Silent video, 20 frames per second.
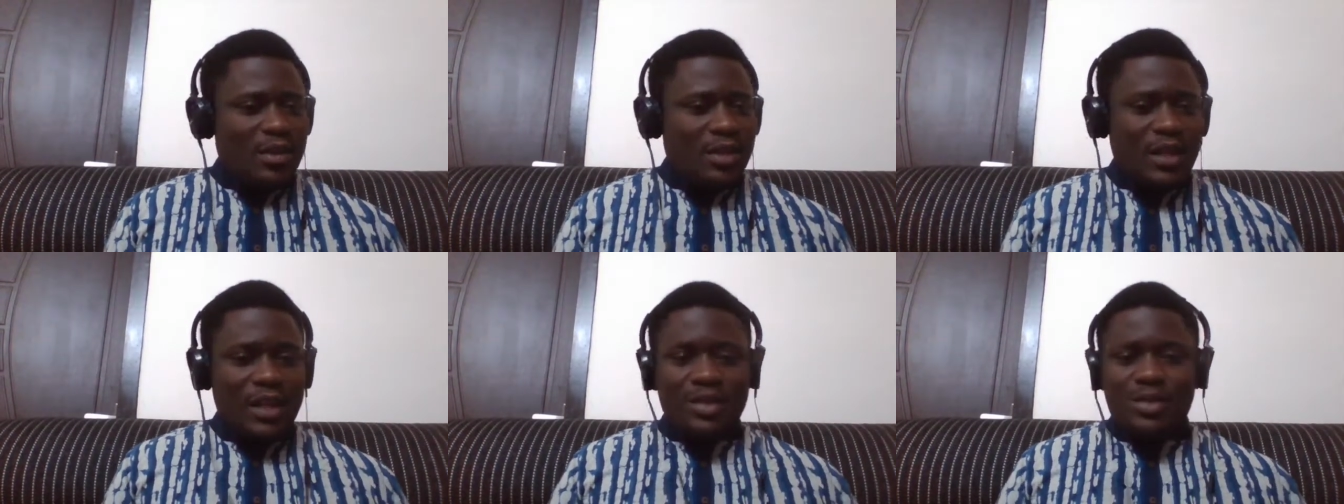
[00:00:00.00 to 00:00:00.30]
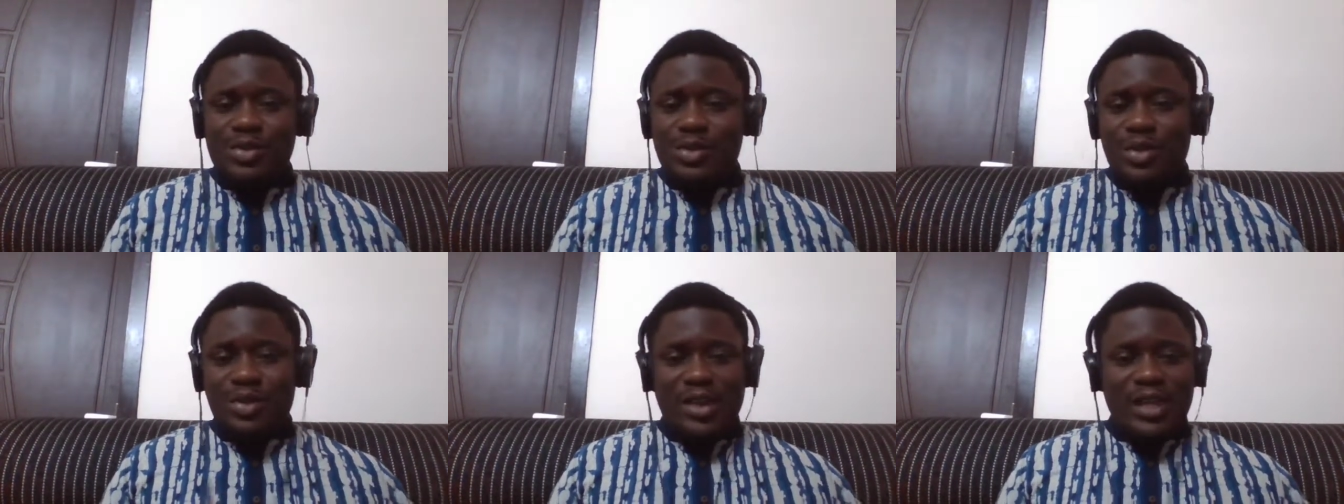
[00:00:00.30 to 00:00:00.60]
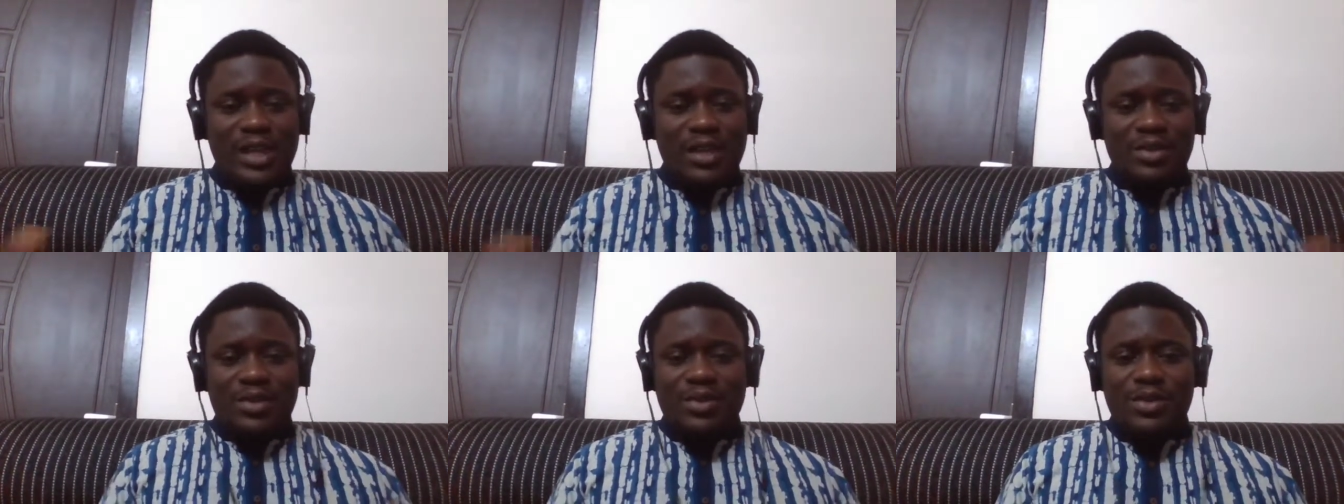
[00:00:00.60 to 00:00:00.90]
Let's all
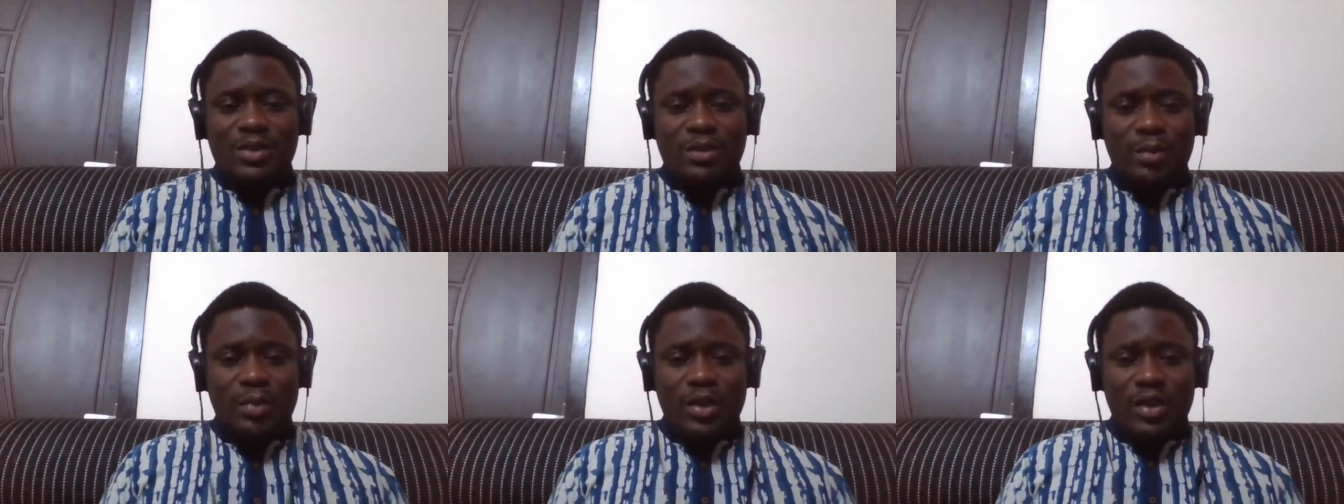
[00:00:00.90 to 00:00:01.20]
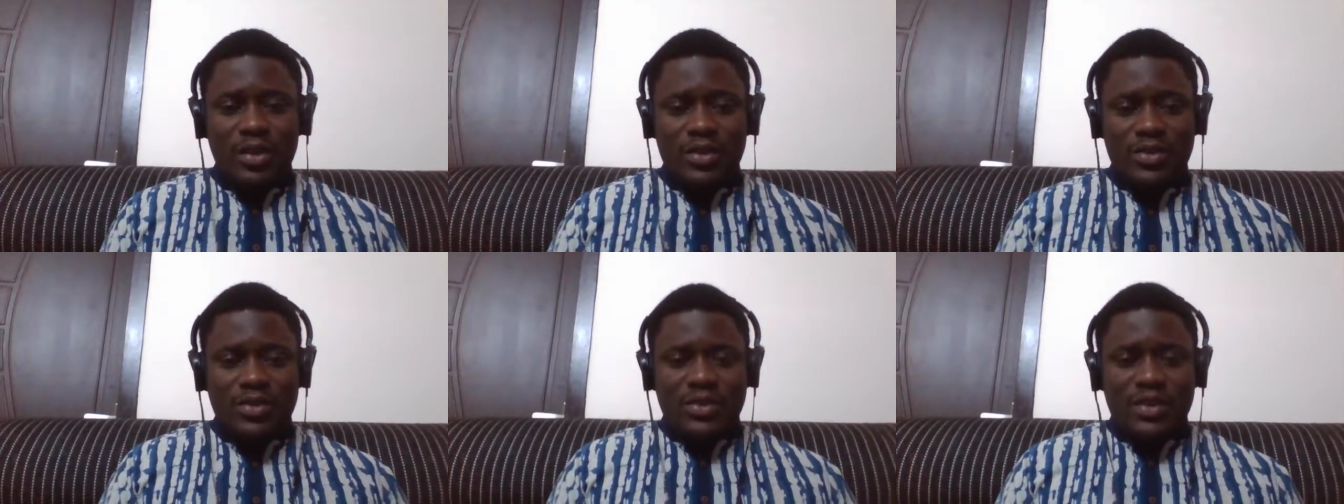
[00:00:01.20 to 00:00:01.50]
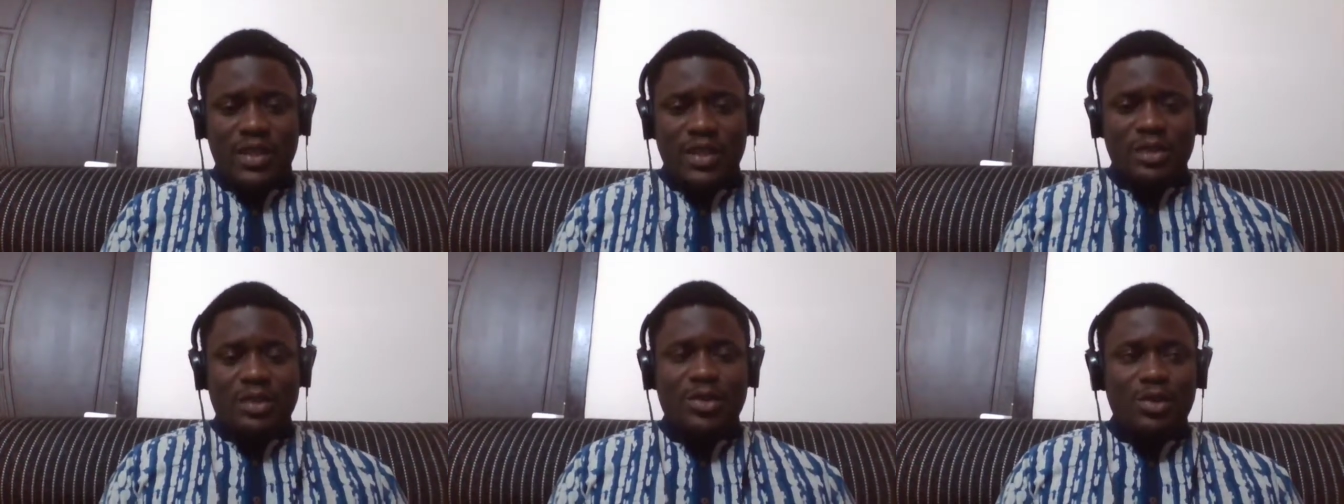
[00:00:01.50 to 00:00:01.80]
get into the pot.
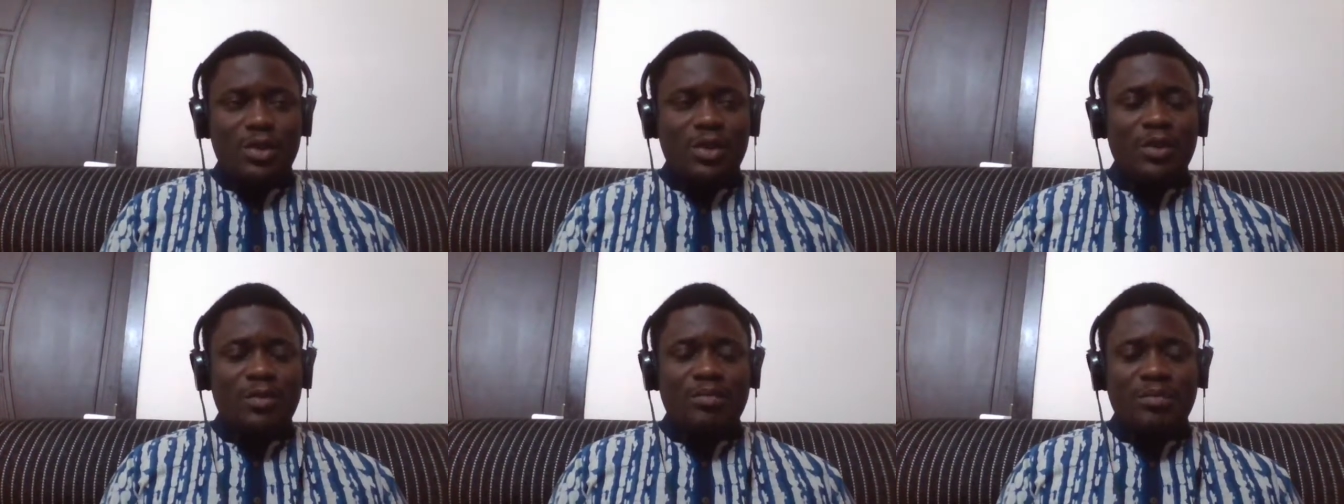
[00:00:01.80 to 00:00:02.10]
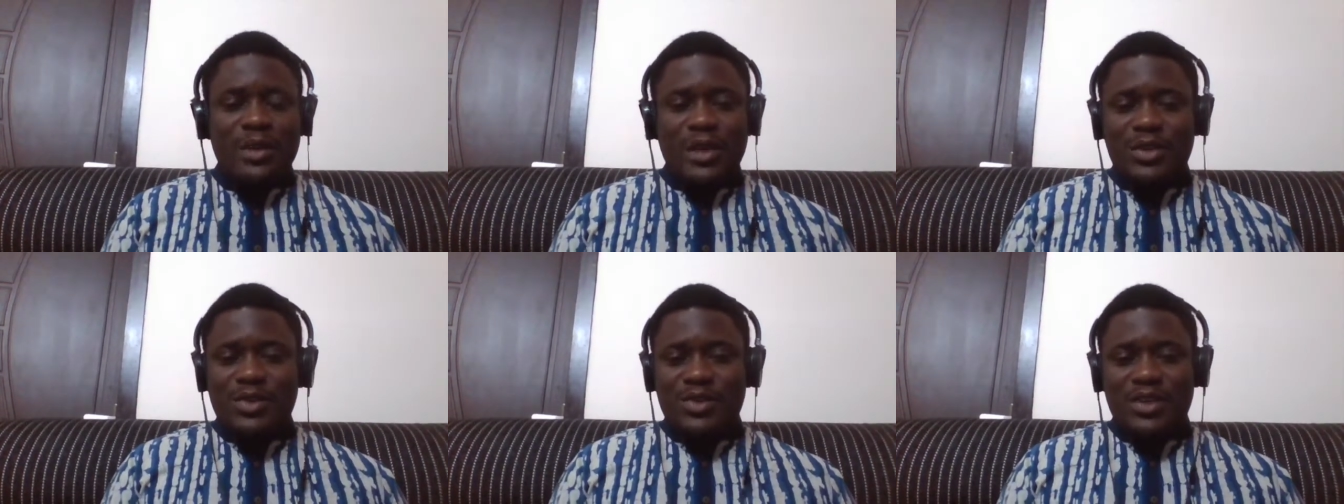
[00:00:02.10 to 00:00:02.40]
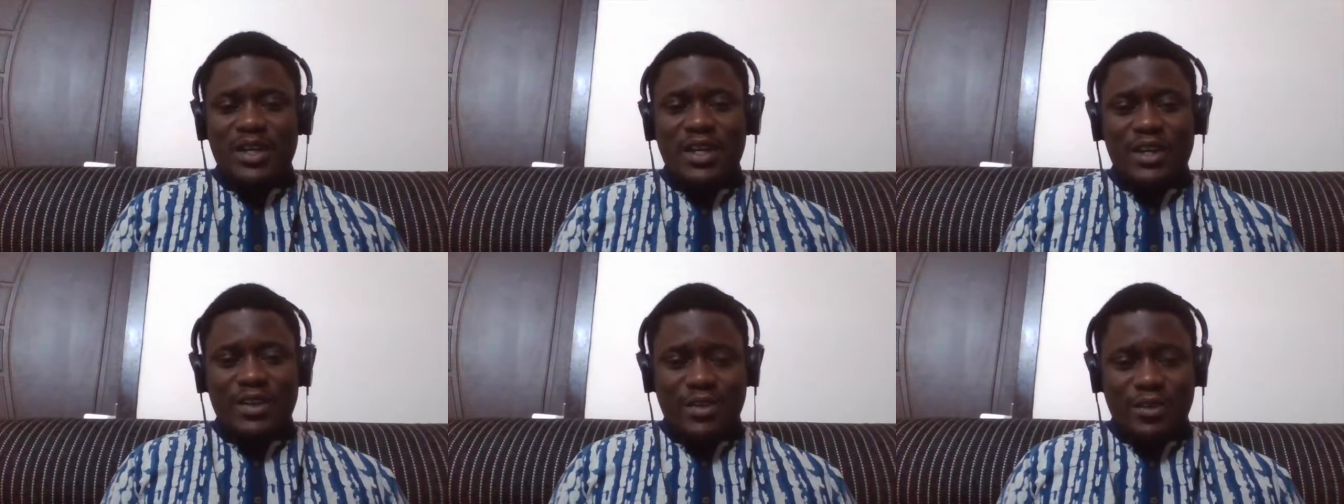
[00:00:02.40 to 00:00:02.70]
Let's all mix
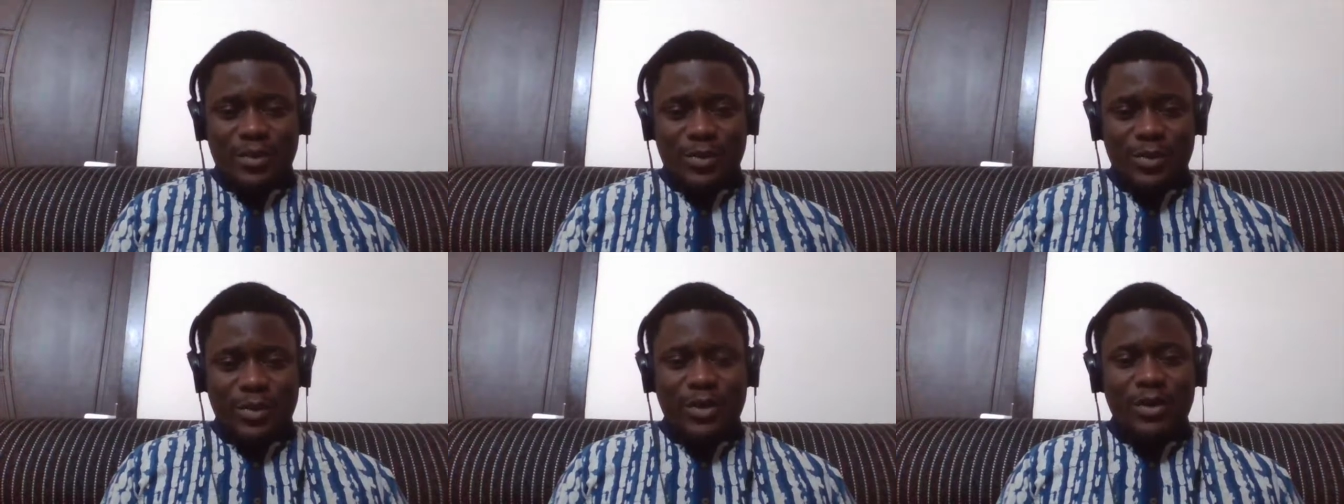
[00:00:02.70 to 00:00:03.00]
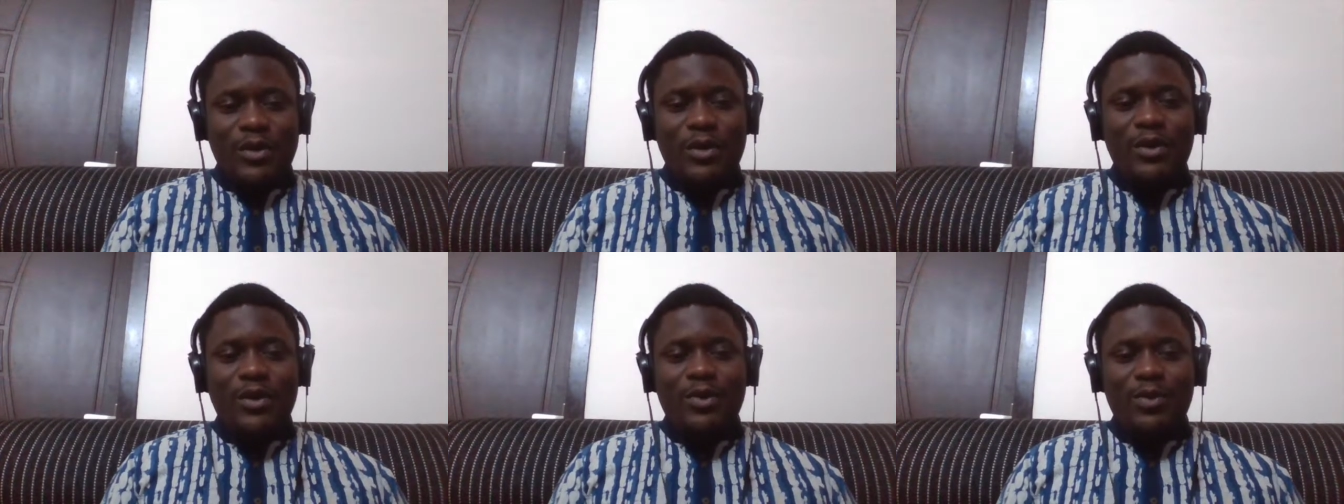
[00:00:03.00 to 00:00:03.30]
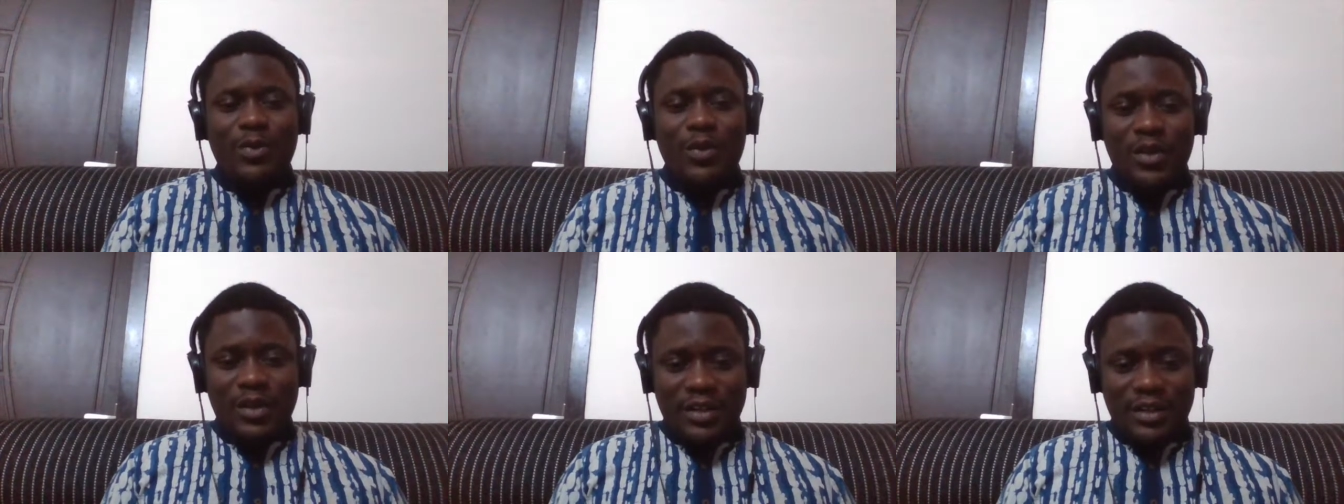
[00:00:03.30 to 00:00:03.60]
together. We're
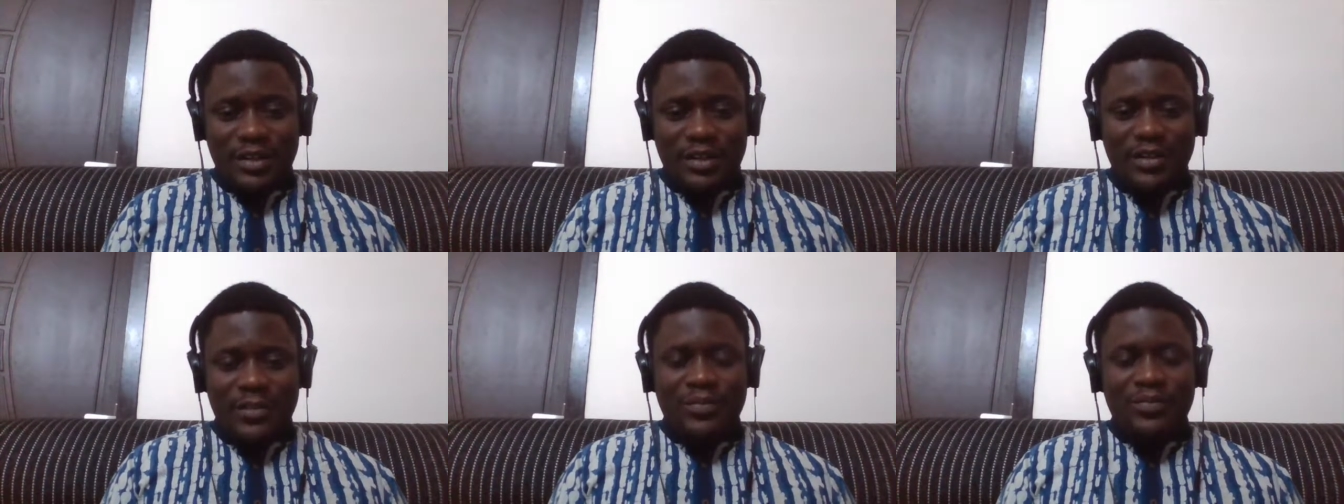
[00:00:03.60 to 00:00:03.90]
all one.